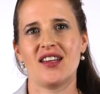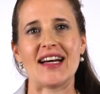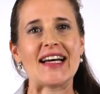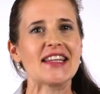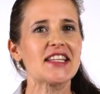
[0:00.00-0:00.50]

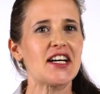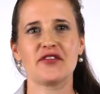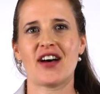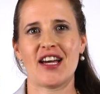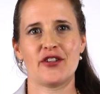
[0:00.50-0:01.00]
I
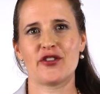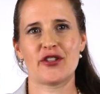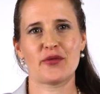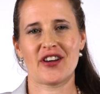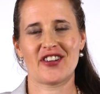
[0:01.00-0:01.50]
love
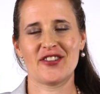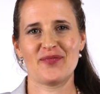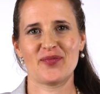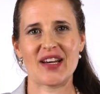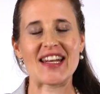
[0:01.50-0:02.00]
hydrogen water,
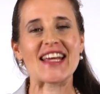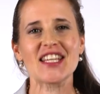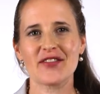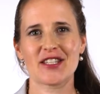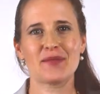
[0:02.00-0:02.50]
and I
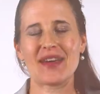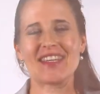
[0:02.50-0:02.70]
give it to my